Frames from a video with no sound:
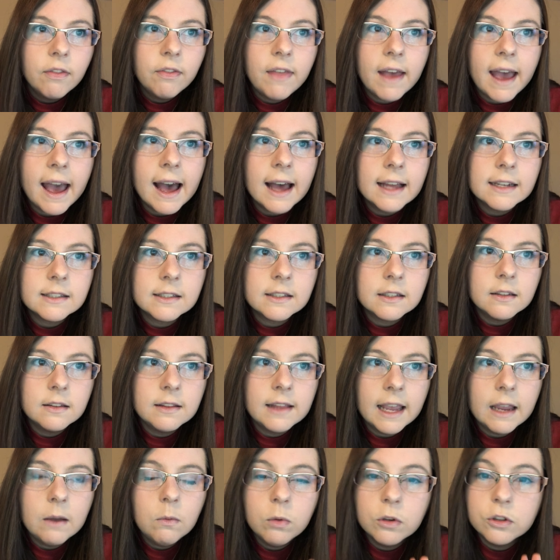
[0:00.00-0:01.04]
that
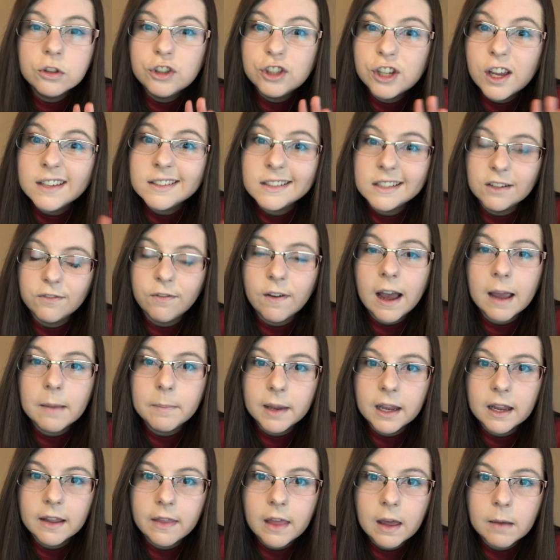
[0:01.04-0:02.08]
they will justify
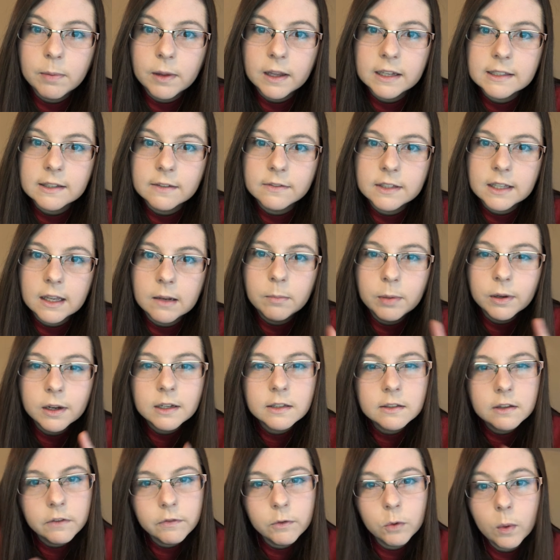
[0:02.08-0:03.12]
being in that place of sin
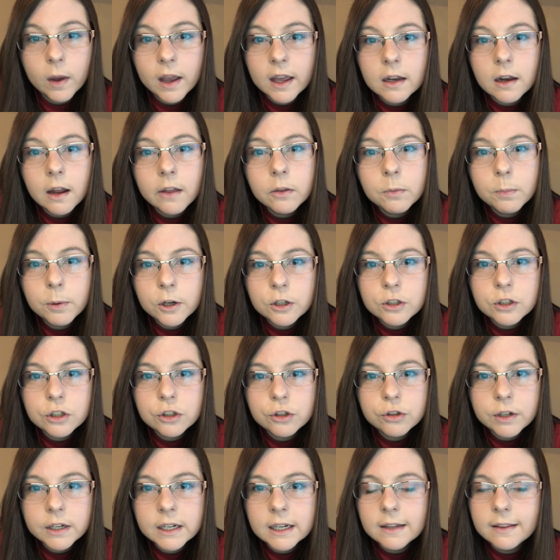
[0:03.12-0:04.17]
because of the way another
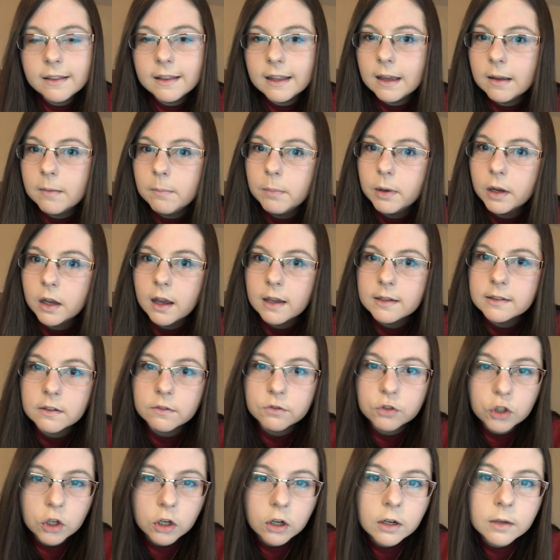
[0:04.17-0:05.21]
person treated them, because
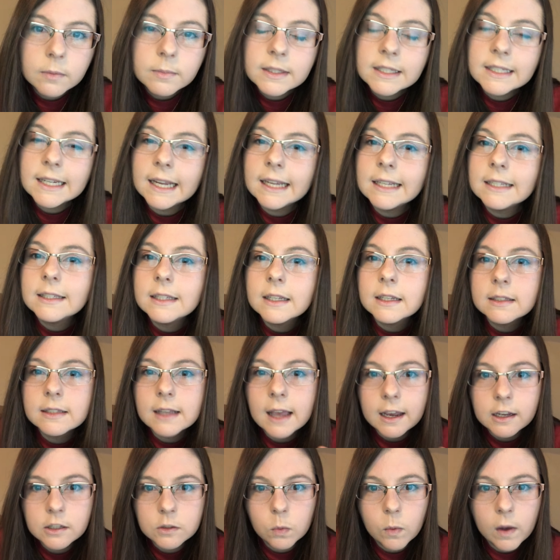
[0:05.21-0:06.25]
of circumstances,
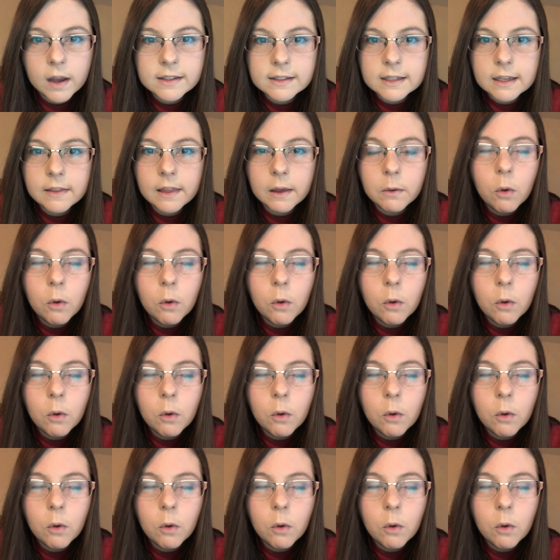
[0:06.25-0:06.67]
XYZ.